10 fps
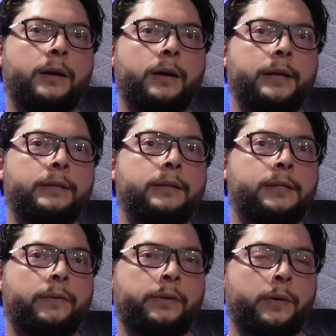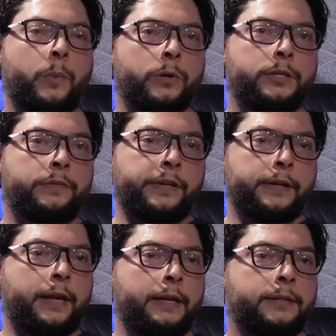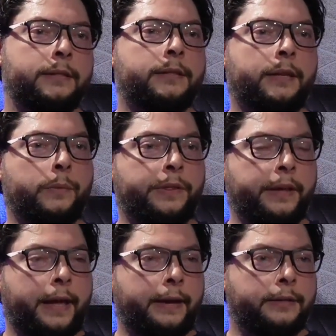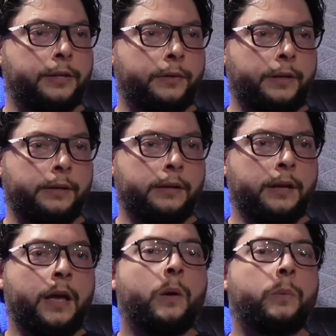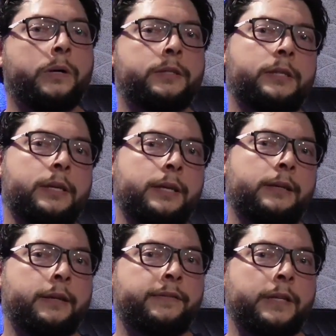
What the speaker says: In some of our more severe cases, like with the catatonia, we'll see it lifted.